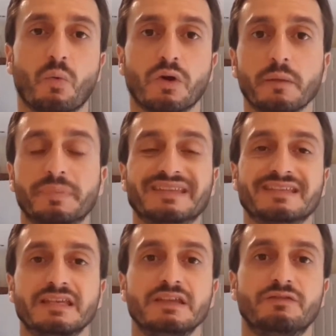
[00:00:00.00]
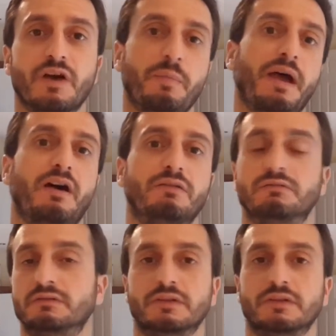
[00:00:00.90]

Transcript: what I perceive about,